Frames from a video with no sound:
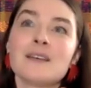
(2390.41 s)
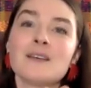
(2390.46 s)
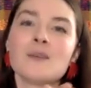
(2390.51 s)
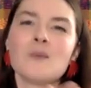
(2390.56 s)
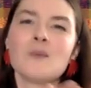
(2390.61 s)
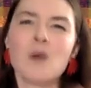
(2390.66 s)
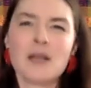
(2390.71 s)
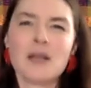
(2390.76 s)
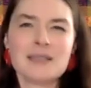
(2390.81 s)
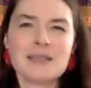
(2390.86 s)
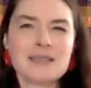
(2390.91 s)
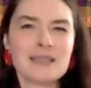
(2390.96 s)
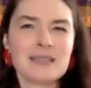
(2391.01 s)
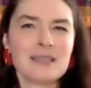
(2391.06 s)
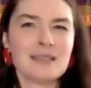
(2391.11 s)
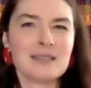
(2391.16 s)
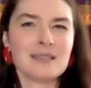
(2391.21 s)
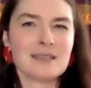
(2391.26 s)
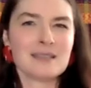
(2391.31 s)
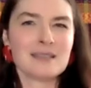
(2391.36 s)
wants
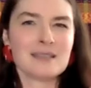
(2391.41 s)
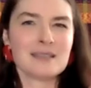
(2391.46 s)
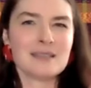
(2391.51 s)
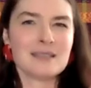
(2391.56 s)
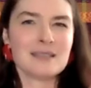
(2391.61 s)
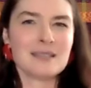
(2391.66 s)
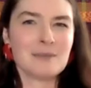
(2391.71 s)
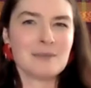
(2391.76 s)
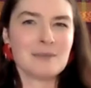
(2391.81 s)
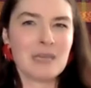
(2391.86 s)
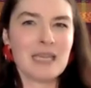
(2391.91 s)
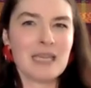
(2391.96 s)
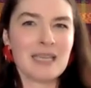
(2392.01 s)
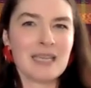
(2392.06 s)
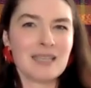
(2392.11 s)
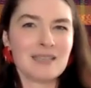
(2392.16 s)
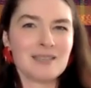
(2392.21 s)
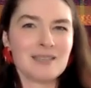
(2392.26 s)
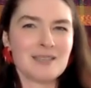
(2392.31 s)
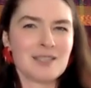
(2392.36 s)
it to
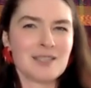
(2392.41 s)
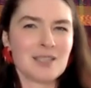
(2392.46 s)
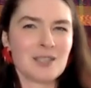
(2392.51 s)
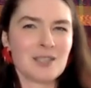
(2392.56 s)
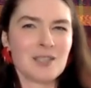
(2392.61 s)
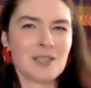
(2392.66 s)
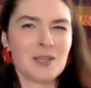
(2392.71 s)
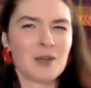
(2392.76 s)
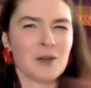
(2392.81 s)
mean to you,